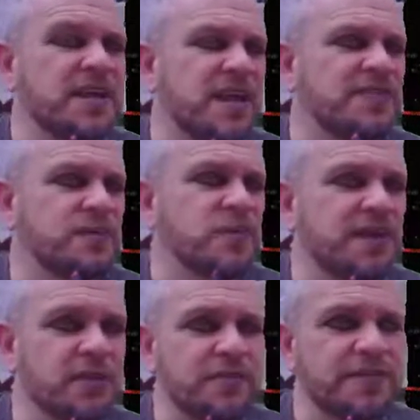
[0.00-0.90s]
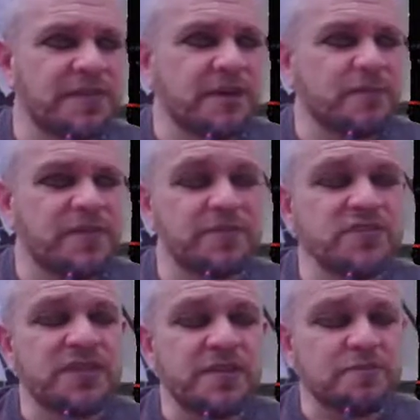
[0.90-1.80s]
And then when they go to therapy, there's
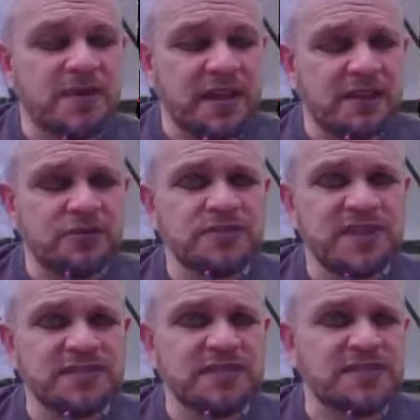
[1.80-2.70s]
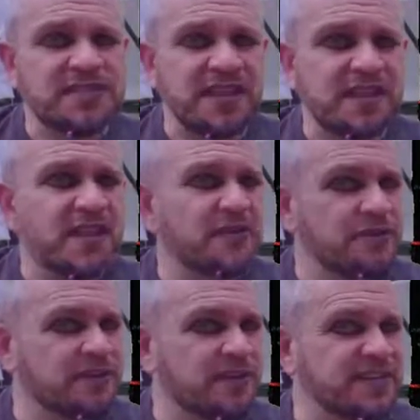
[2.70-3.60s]
another male who tells them exactly how
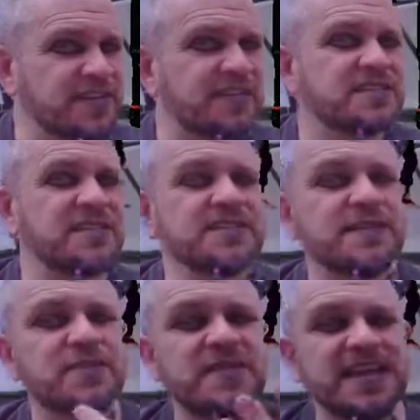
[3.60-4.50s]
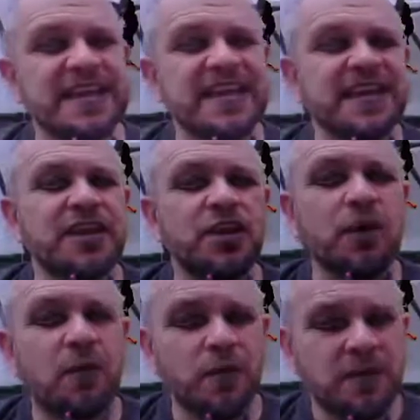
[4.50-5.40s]
they're crazy and tells them that they can't know.